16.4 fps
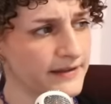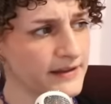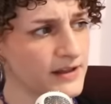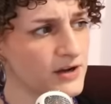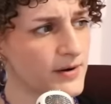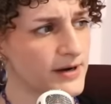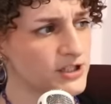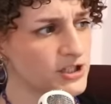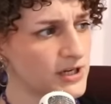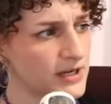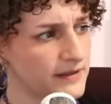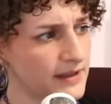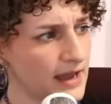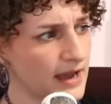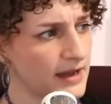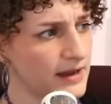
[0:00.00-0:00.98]
I think the
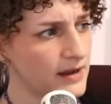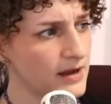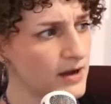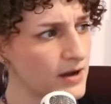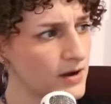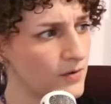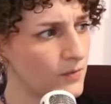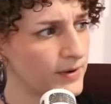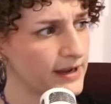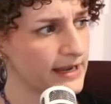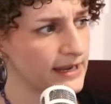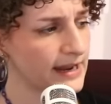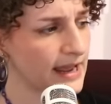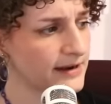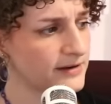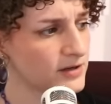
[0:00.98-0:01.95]
question that we
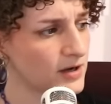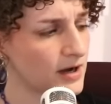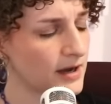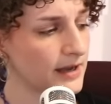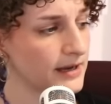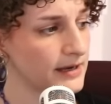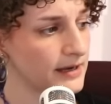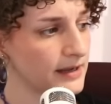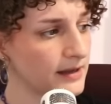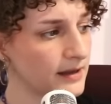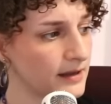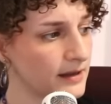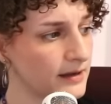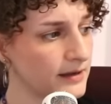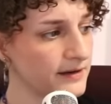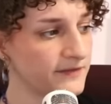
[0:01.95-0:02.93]
can end on, eh,
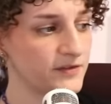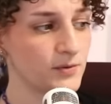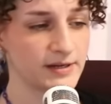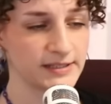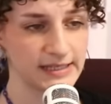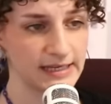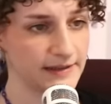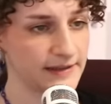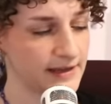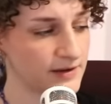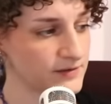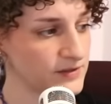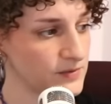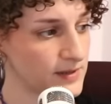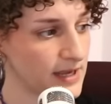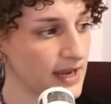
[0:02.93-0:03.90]
and if you want to say anything
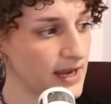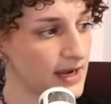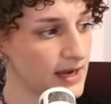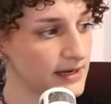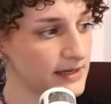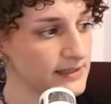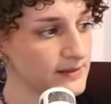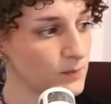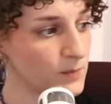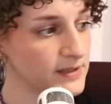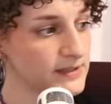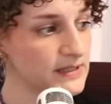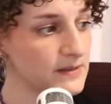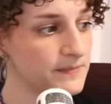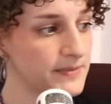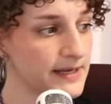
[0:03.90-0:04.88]
else, you can, is what
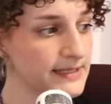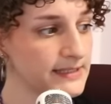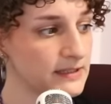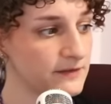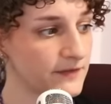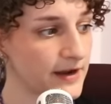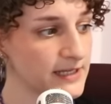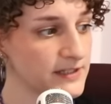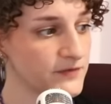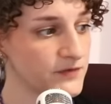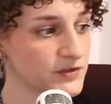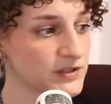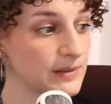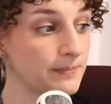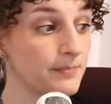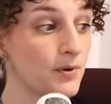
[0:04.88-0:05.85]
is the biggest advice for
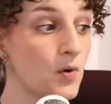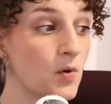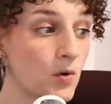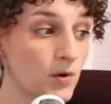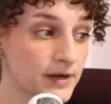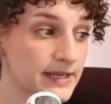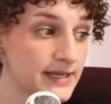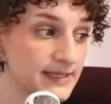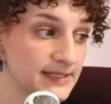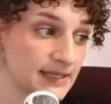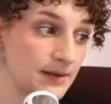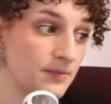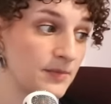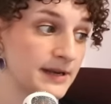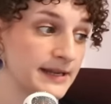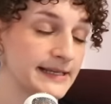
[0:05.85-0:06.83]
supporting
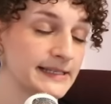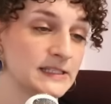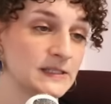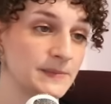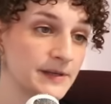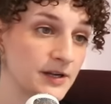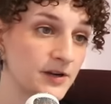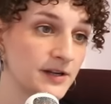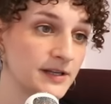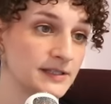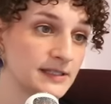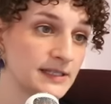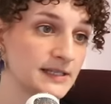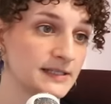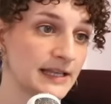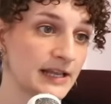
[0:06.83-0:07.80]
someone
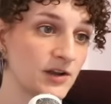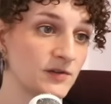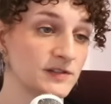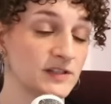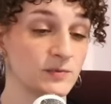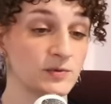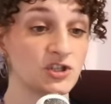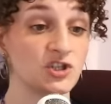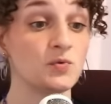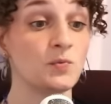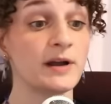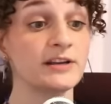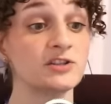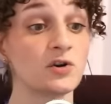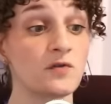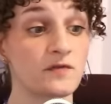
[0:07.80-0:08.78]
experiencing psychosis, which you
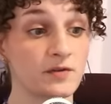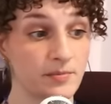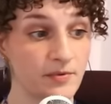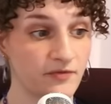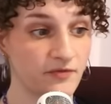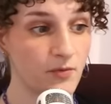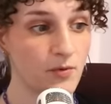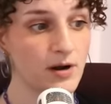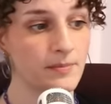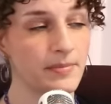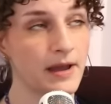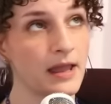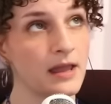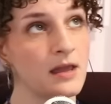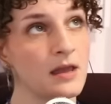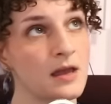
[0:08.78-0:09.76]
went over before,
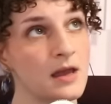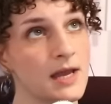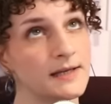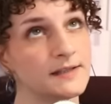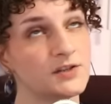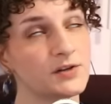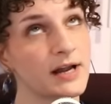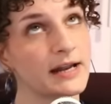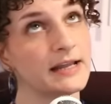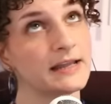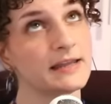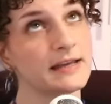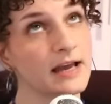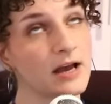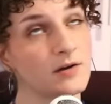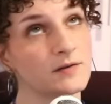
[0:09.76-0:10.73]
but is there
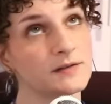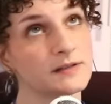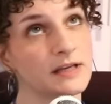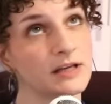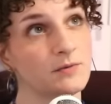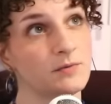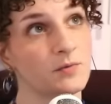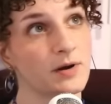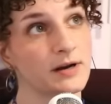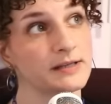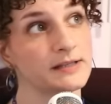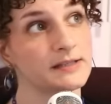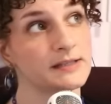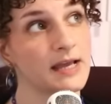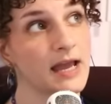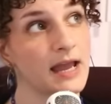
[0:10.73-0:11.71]
anything else that you would want
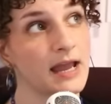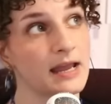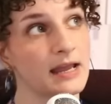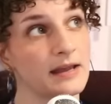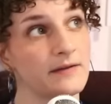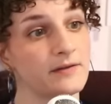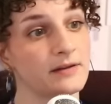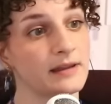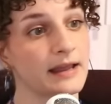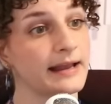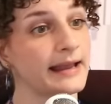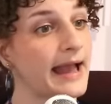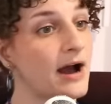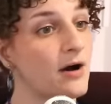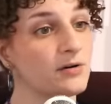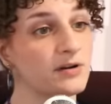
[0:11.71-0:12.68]
to say, even
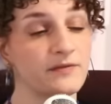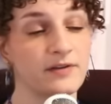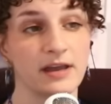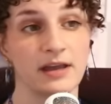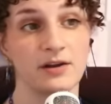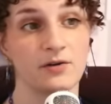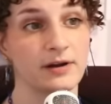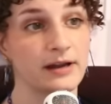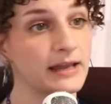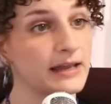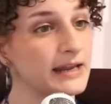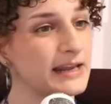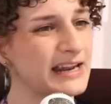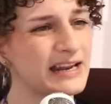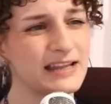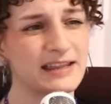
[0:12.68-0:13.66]
like out of it or
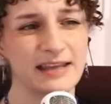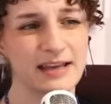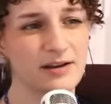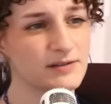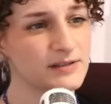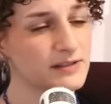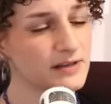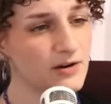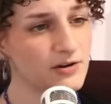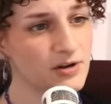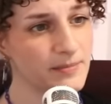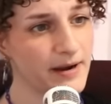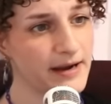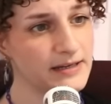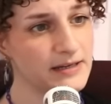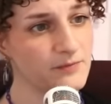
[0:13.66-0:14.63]
in it, anything else on your
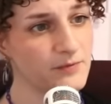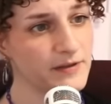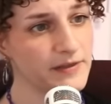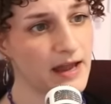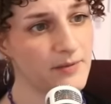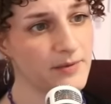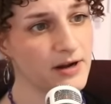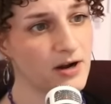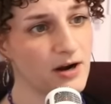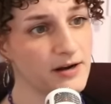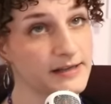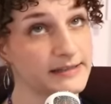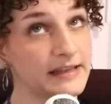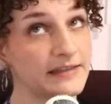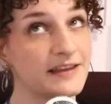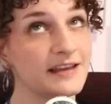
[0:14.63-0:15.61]
mind in that regard?
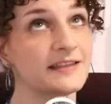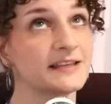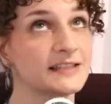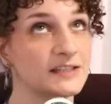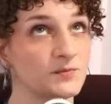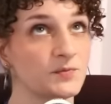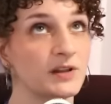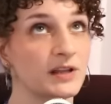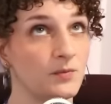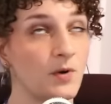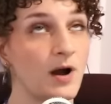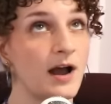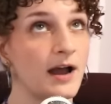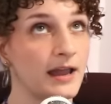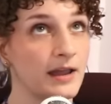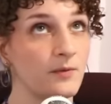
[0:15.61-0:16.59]
Because I think this is really
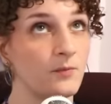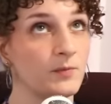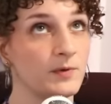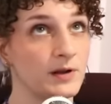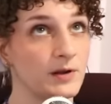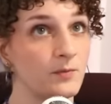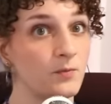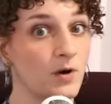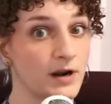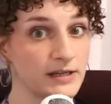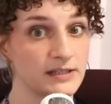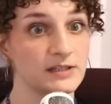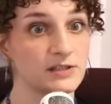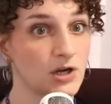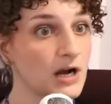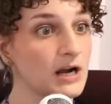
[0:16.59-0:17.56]
why we
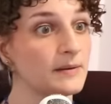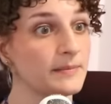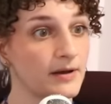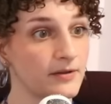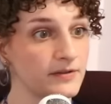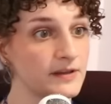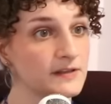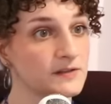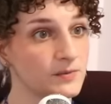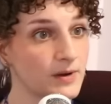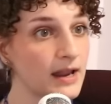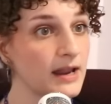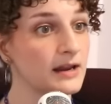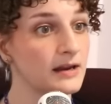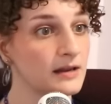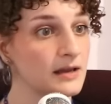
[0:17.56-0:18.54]
wanted to talk about this,
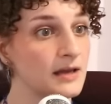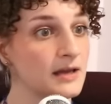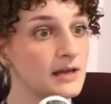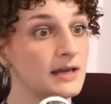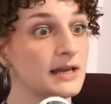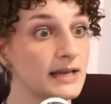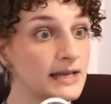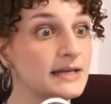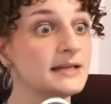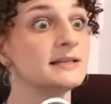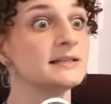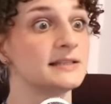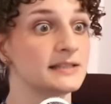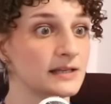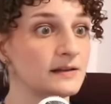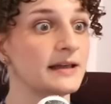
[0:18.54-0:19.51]
right? Uh-oh.
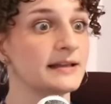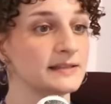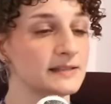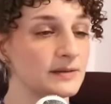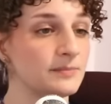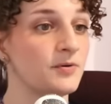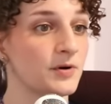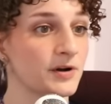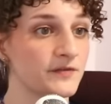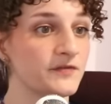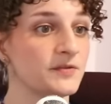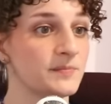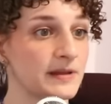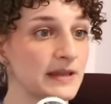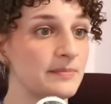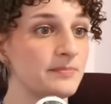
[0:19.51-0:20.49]
Is to lend support
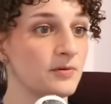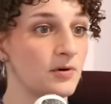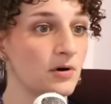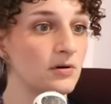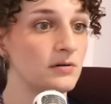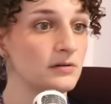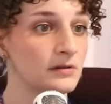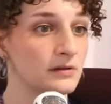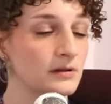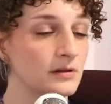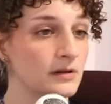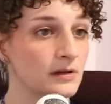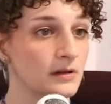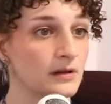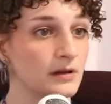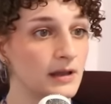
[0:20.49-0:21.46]
for people
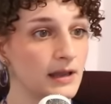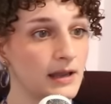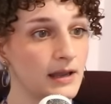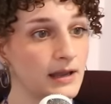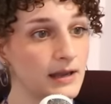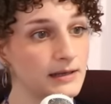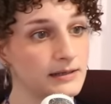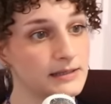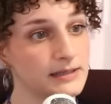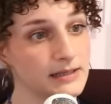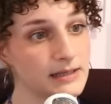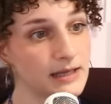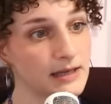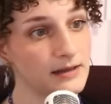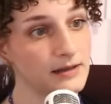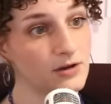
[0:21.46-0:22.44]
and to
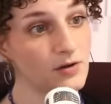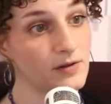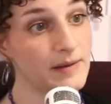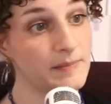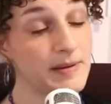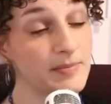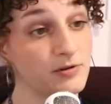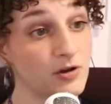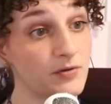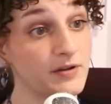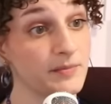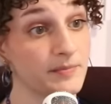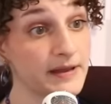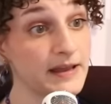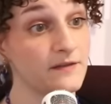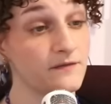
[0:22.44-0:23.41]
um, you know let people know
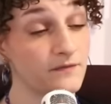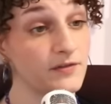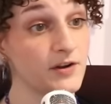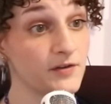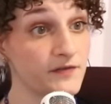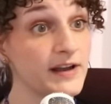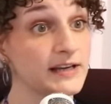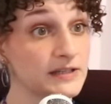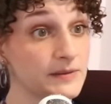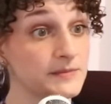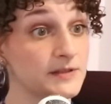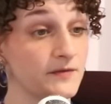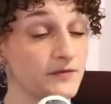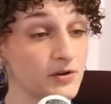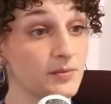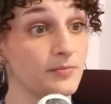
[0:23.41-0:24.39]
they're being they're
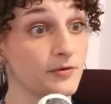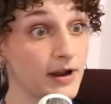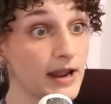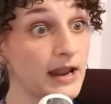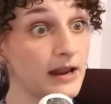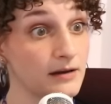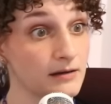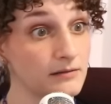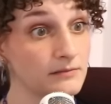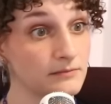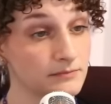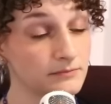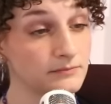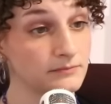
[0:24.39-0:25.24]
victims of their brain.